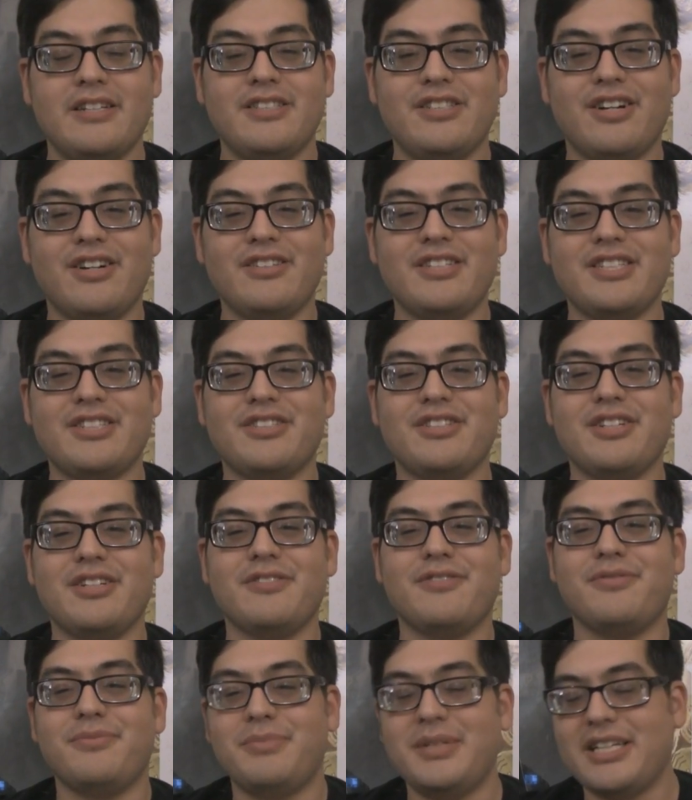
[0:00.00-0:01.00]
So I just
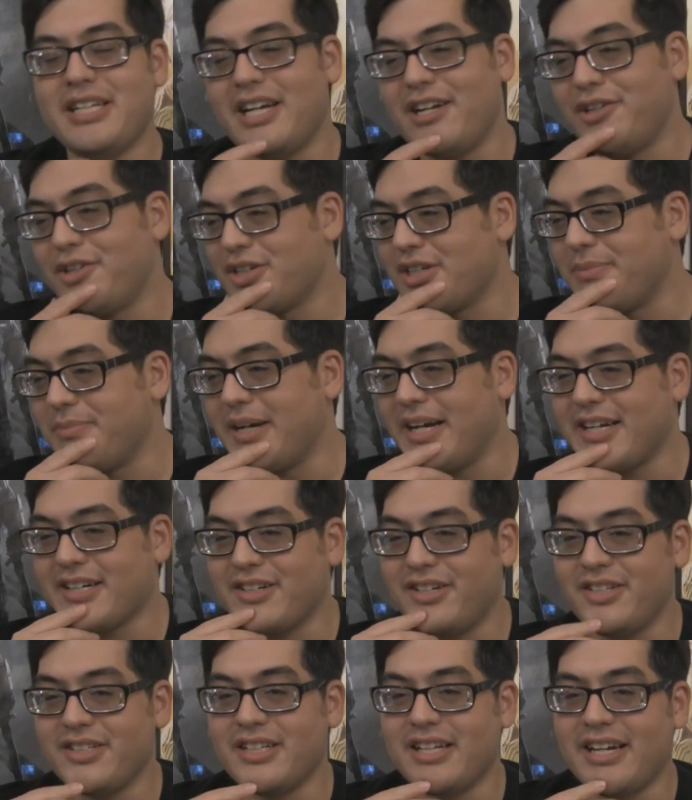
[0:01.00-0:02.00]
been kind of looking
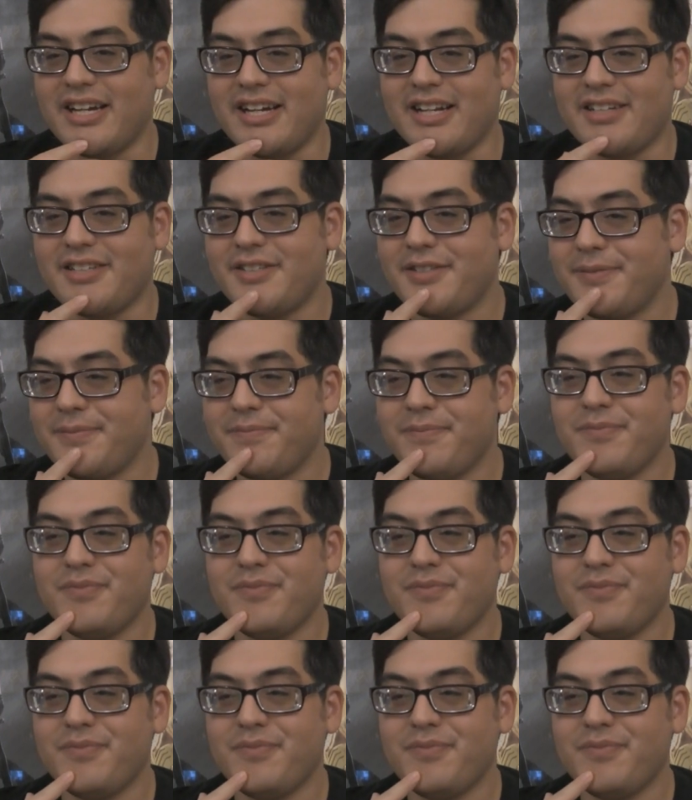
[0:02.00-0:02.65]
back on that.